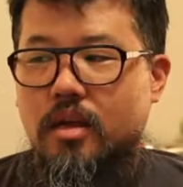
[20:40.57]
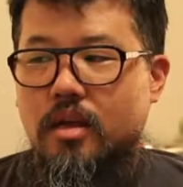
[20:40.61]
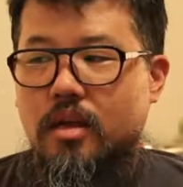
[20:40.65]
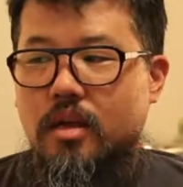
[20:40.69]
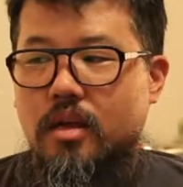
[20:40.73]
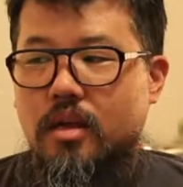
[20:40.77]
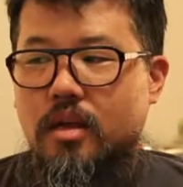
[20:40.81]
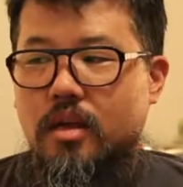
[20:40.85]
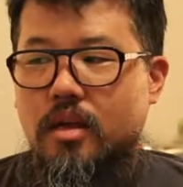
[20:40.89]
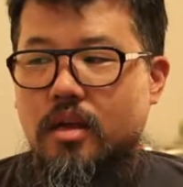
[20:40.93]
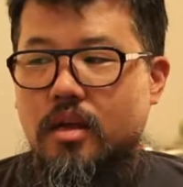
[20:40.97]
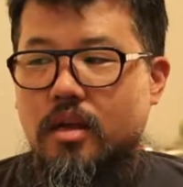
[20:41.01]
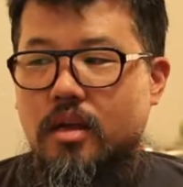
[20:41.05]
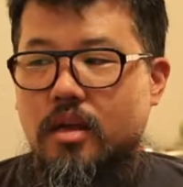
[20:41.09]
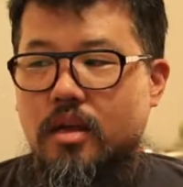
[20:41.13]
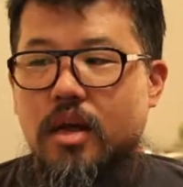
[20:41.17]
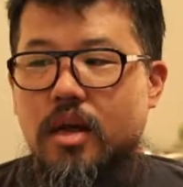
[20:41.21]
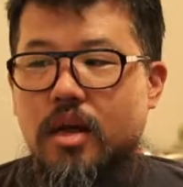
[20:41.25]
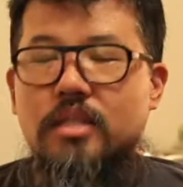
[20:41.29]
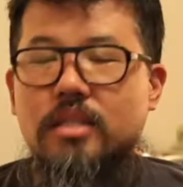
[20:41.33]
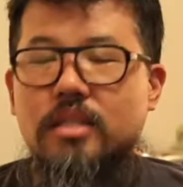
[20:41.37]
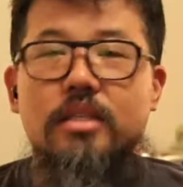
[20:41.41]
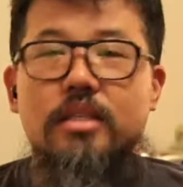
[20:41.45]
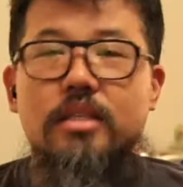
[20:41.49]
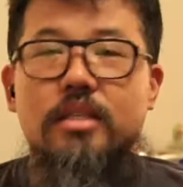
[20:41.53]

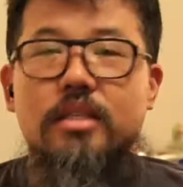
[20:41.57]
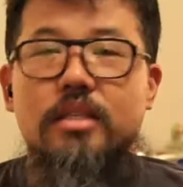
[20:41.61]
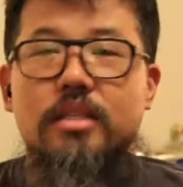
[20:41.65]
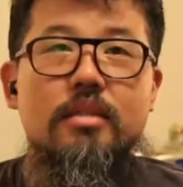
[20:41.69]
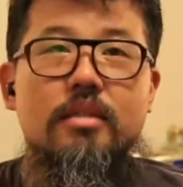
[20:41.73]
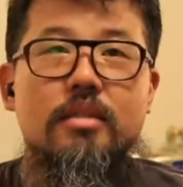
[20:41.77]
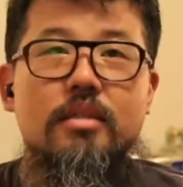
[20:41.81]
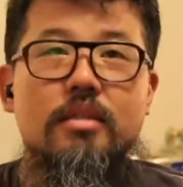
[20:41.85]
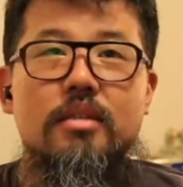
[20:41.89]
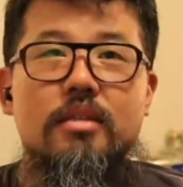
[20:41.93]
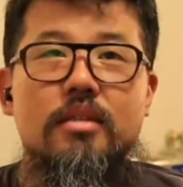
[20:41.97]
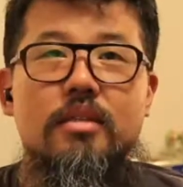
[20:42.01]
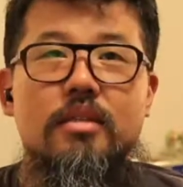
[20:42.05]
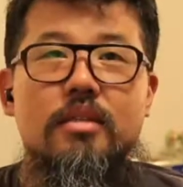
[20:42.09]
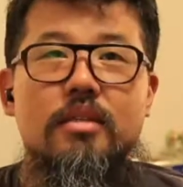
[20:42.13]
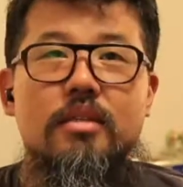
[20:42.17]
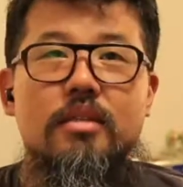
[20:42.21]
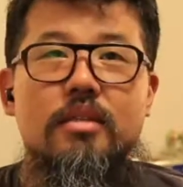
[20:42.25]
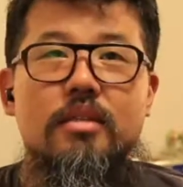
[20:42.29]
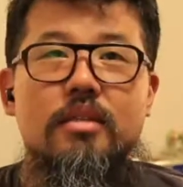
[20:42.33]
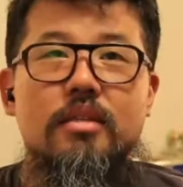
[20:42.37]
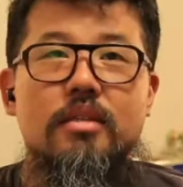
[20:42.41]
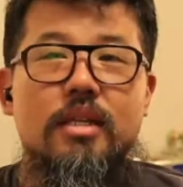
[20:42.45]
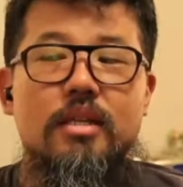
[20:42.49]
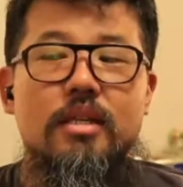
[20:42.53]
responses,
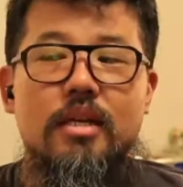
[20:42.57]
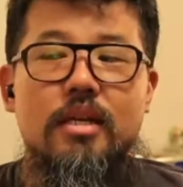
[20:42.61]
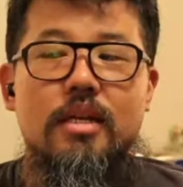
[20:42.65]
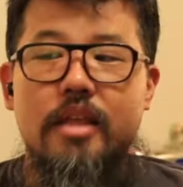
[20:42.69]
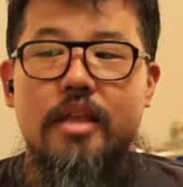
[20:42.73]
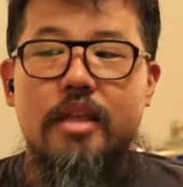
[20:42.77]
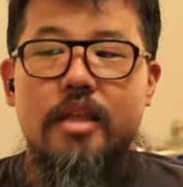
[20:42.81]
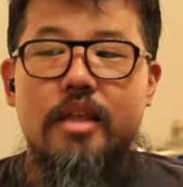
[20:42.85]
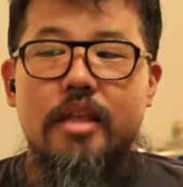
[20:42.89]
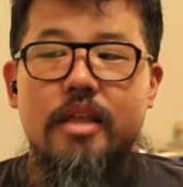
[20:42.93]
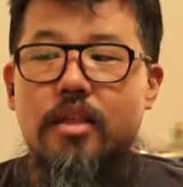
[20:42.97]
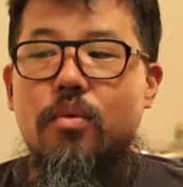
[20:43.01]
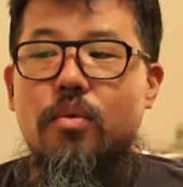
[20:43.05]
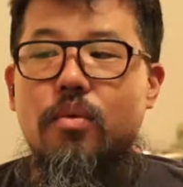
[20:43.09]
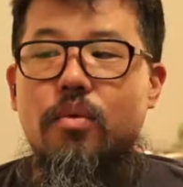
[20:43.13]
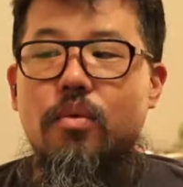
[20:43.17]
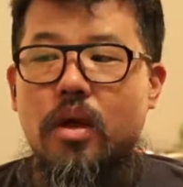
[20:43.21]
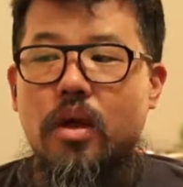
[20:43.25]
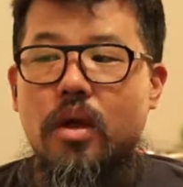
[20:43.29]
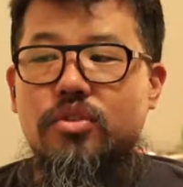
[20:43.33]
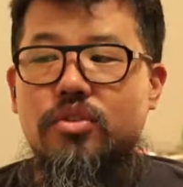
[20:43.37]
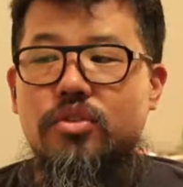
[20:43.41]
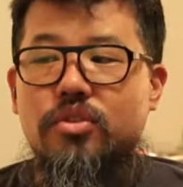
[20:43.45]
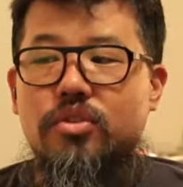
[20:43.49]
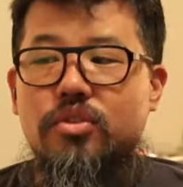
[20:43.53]
but they're the
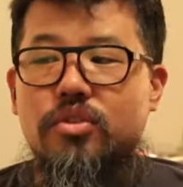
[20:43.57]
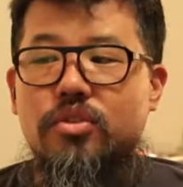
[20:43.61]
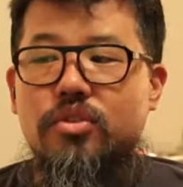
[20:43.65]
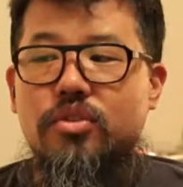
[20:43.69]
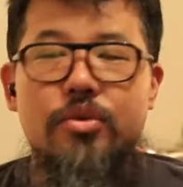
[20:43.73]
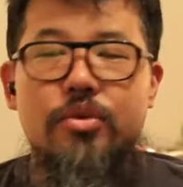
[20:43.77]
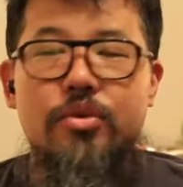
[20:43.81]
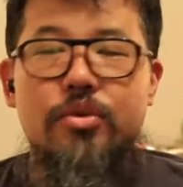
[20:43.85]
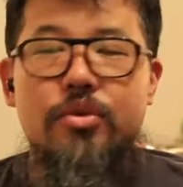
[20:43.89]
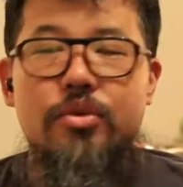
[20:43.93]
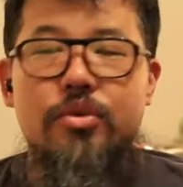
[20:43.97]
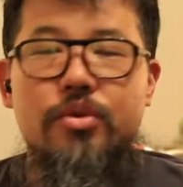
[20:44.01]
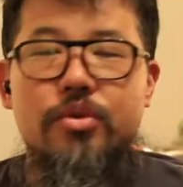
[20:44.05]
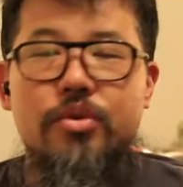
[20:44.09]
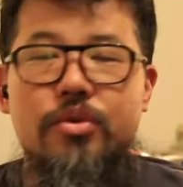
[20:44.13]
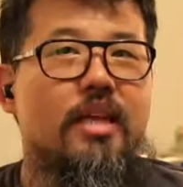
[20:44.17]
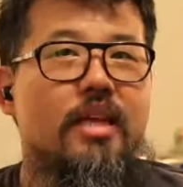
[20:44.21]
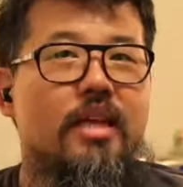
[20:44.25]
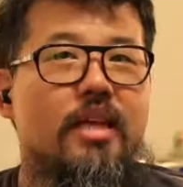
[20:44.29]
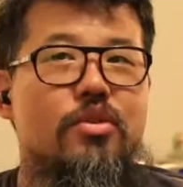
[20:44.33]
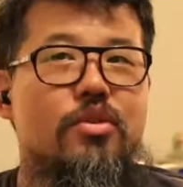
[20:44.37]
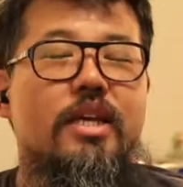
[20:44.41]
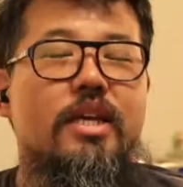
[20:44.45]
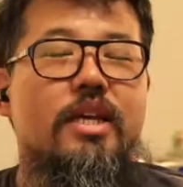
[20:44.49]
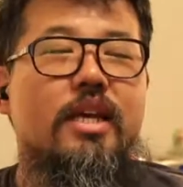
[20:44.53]
ones who are
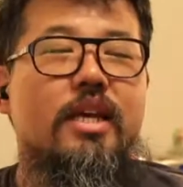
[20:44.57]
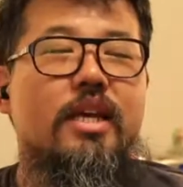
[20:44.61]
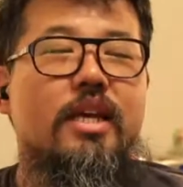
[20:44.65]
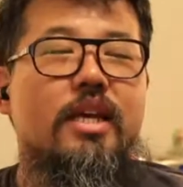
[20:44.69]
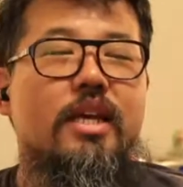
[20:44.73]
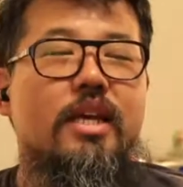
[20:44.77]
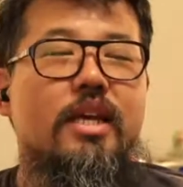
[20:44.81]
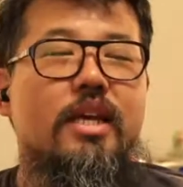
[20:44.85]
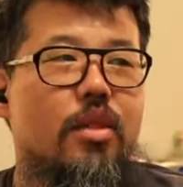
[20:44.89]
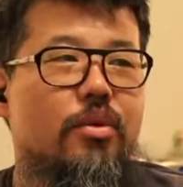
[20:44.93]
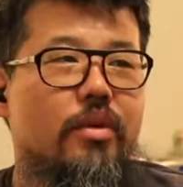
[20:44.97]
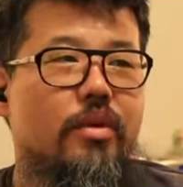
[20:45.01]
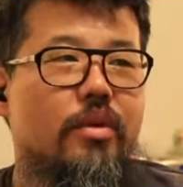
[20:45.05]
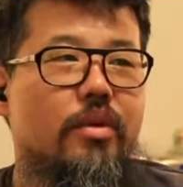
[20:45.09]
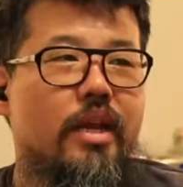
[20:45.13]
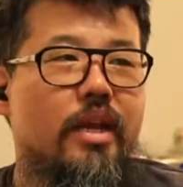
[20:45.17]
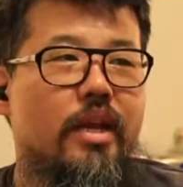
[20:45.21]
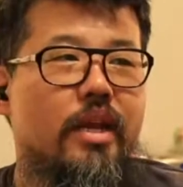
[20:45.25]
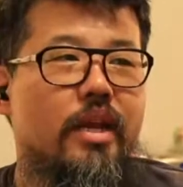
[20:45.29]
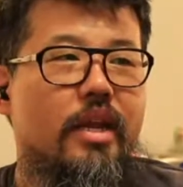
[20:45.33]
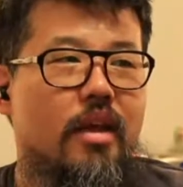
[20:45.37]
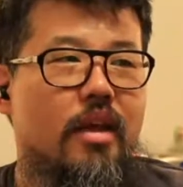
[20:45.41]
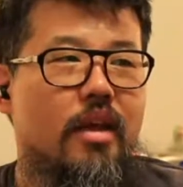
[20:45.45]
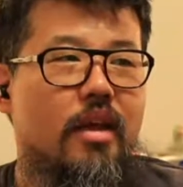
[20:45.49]
hooting and hollering